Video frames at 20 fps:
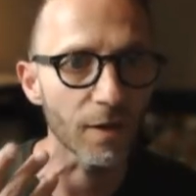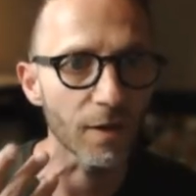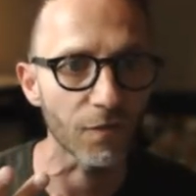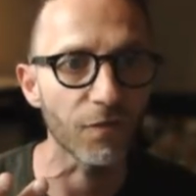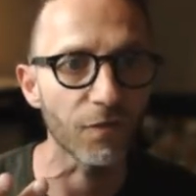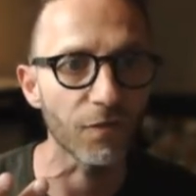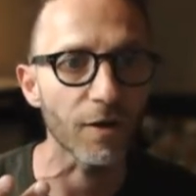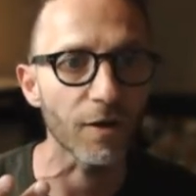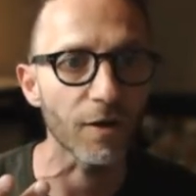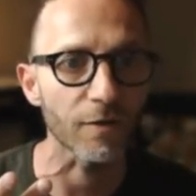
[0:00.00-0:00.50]

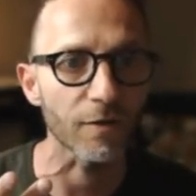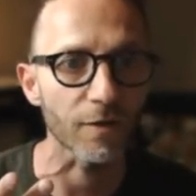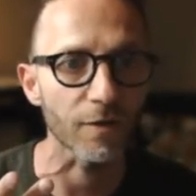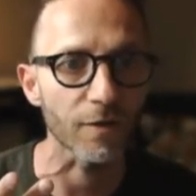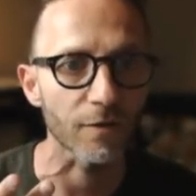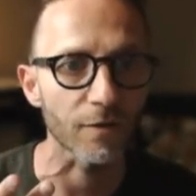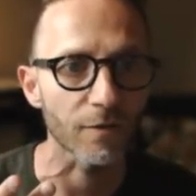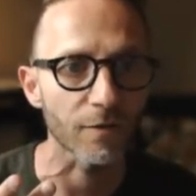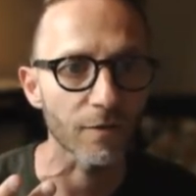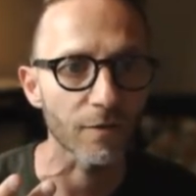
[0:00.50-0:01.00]
He found
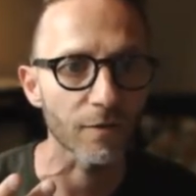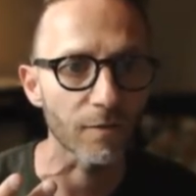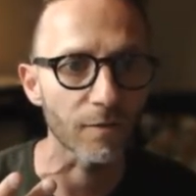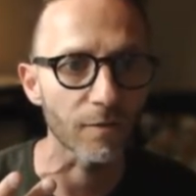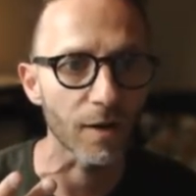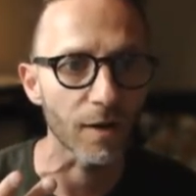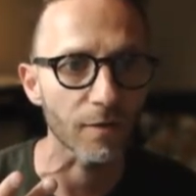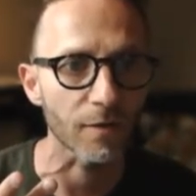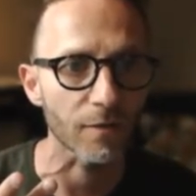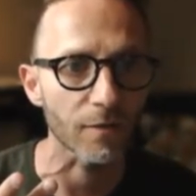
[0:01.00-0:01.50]
it,
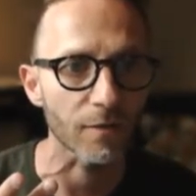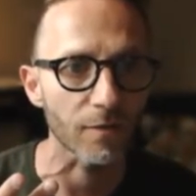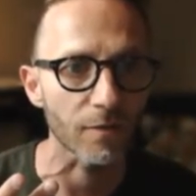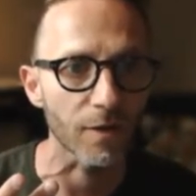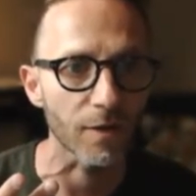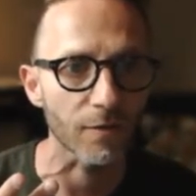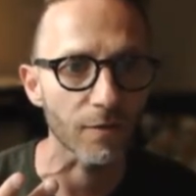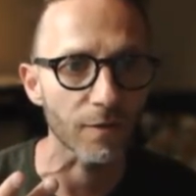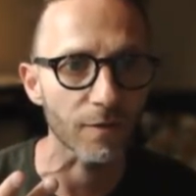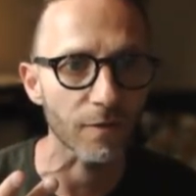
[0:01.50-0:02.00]
right? So
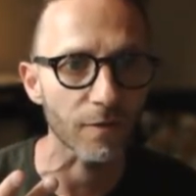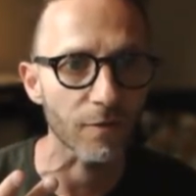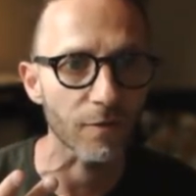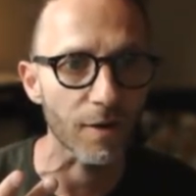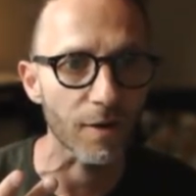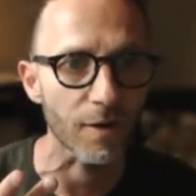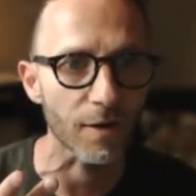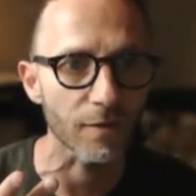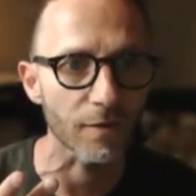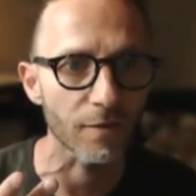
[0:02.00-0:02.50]
the address is
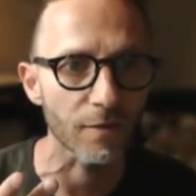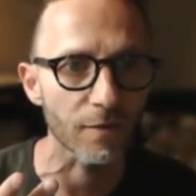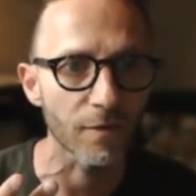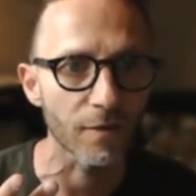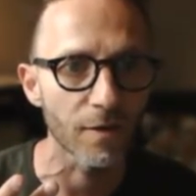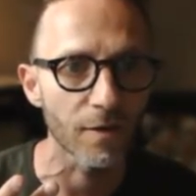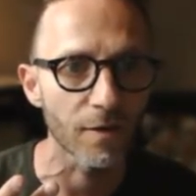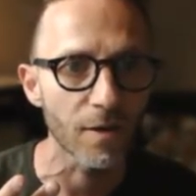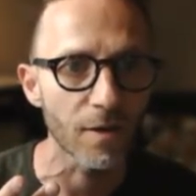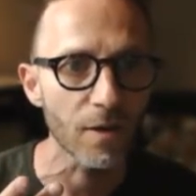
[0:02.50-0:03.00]
great.